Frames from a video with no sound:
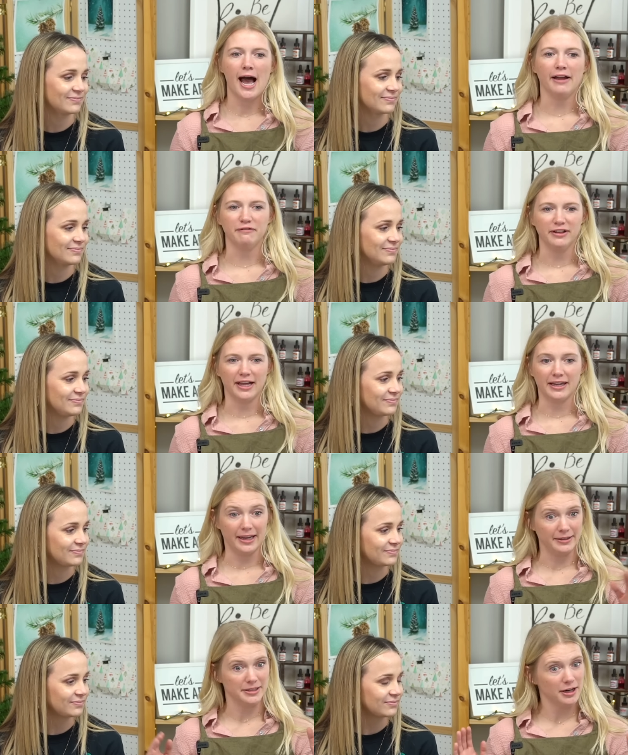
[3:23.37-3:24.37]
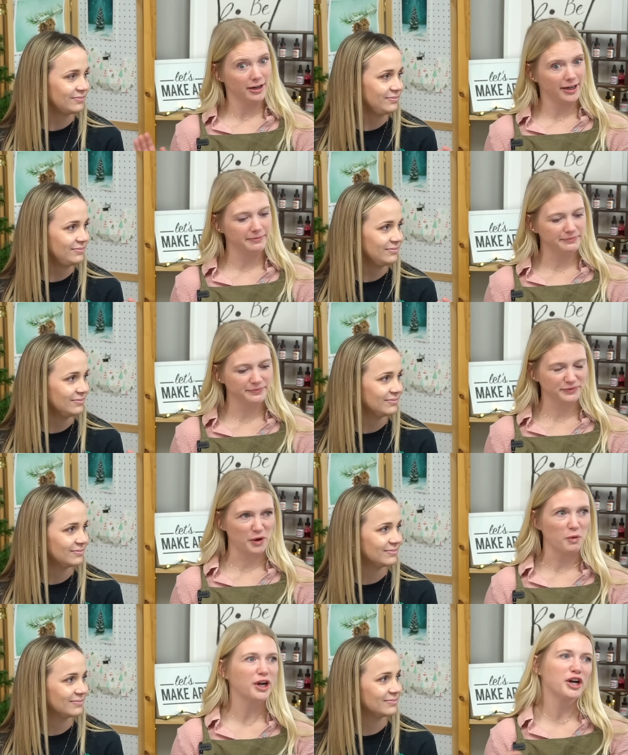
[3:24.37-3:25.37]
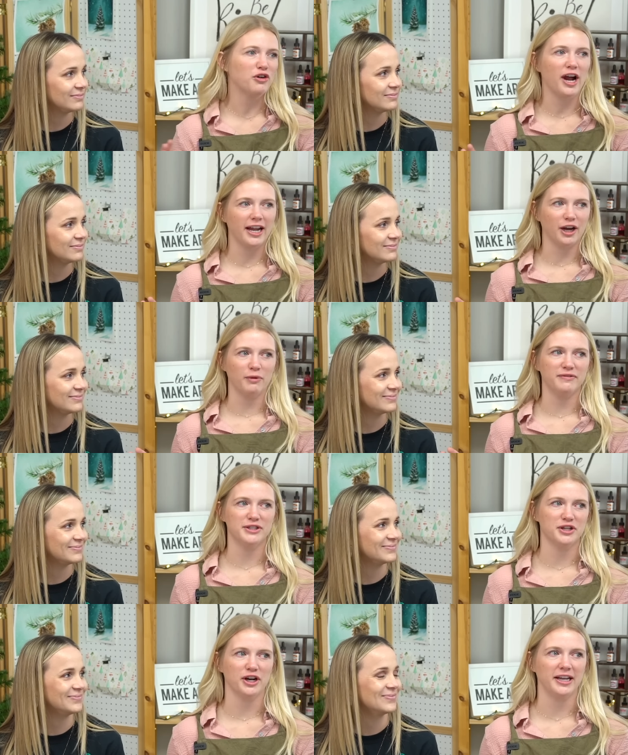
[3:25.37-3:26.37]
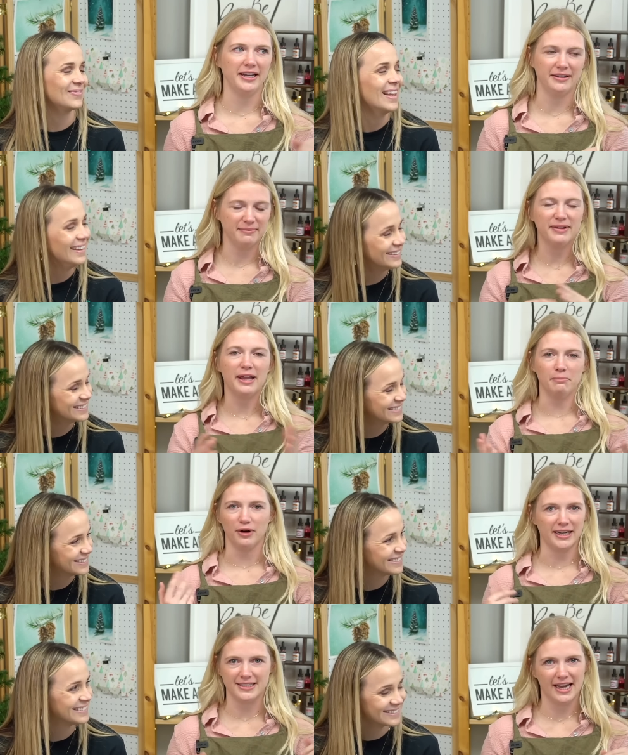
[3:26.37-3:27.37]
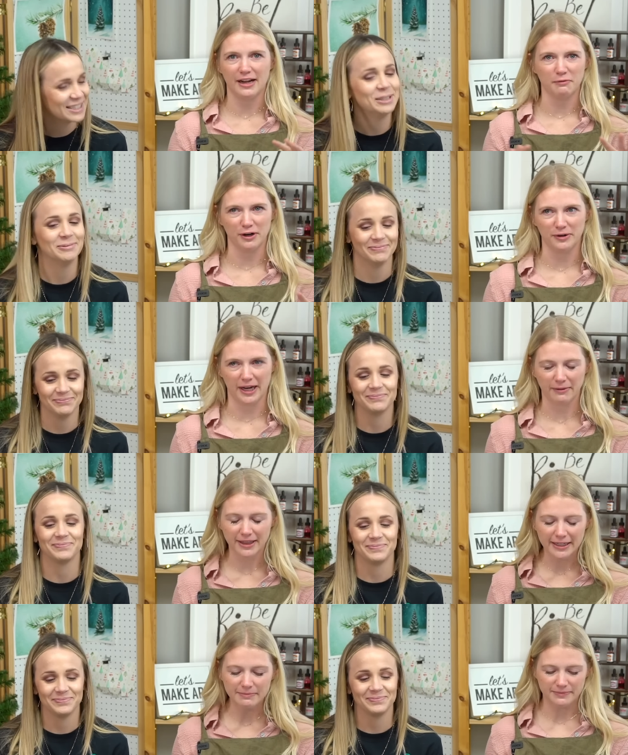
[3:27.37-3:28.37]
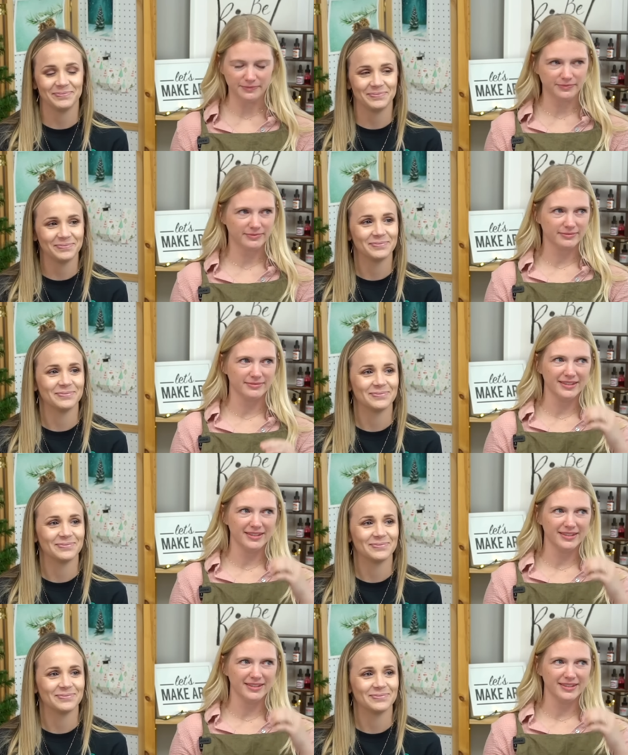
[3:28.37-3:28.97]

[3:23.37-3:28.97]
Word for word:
Speaker 1: I feel like, and sorry, we're going to cry here. We've just already embraced that and we're okay with I it. I cried before.